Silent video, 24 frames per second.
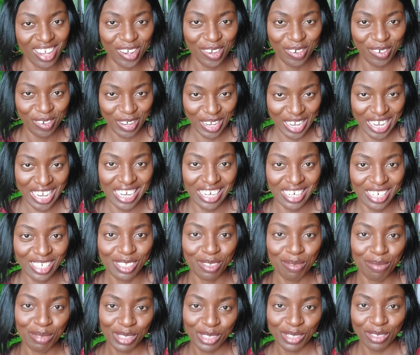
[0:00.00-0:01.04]
a
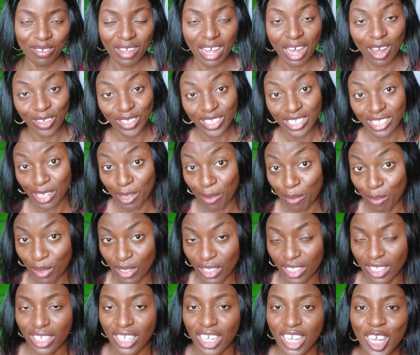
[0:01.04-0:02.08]
little bit of
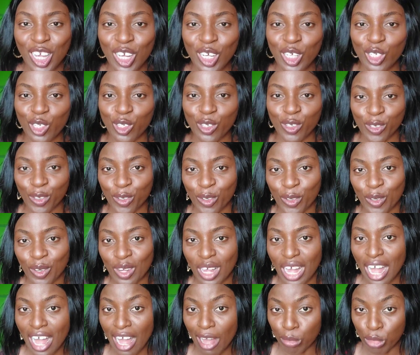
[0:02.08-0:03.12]
housekeeping. So
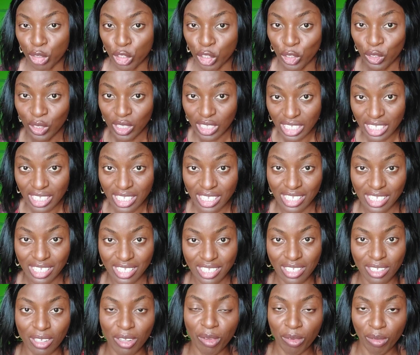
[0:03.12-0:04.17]
I'm shooting this
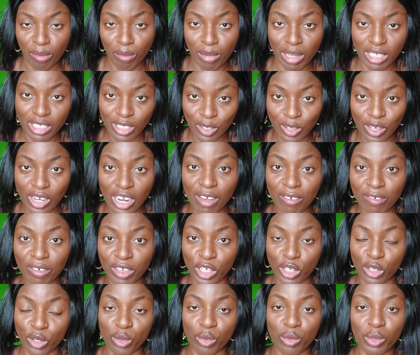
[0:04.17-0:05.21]
particular
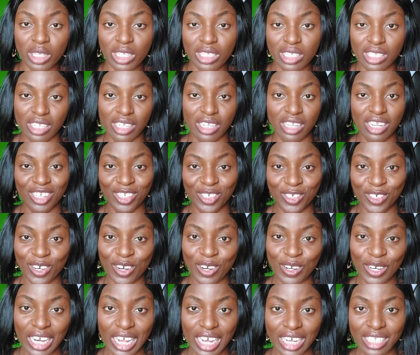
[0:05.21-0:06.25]
video with the
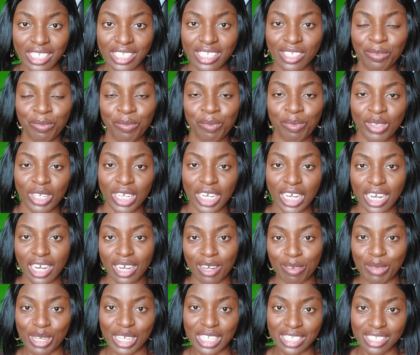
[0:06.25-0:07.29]
natural light
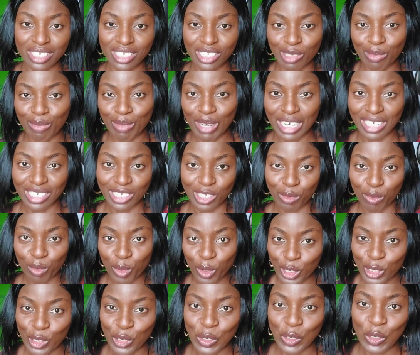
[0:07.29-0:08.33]
in this my small
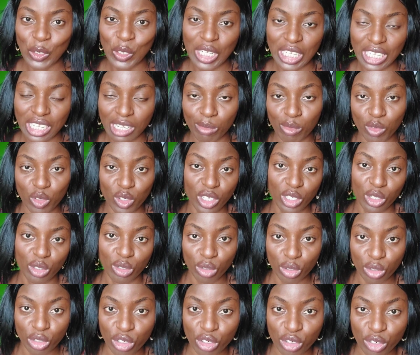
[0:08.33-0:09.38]
studio that I'm trying to
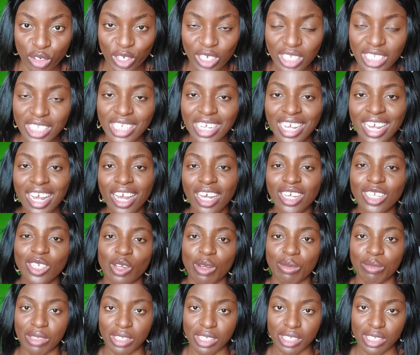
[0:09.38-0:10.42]
construct. So
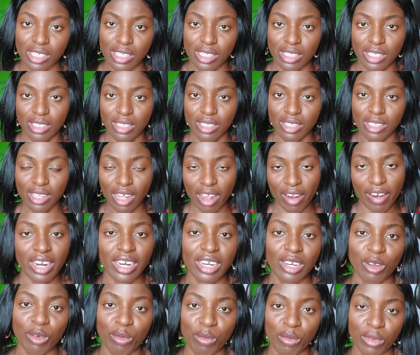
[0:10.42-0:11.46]
I'm sitting
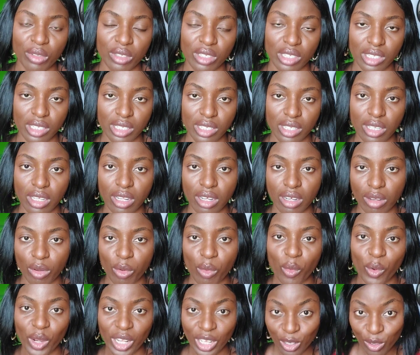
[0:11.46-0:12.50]
directly opposite the
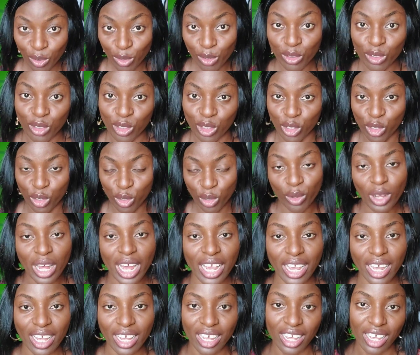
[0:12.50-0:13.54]
window so I
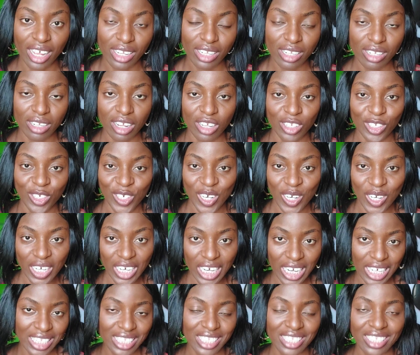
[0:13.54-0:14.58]
can get the natural
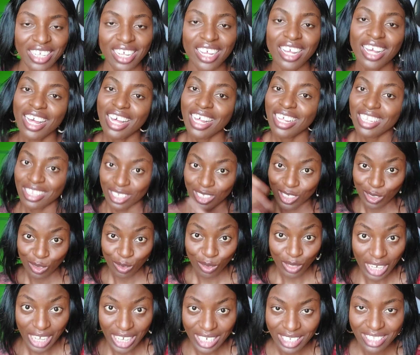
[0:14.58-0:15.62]
light. There's no
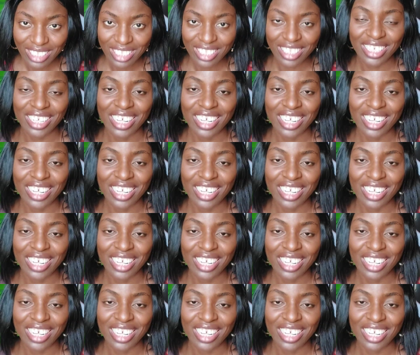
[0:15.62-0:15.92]
light.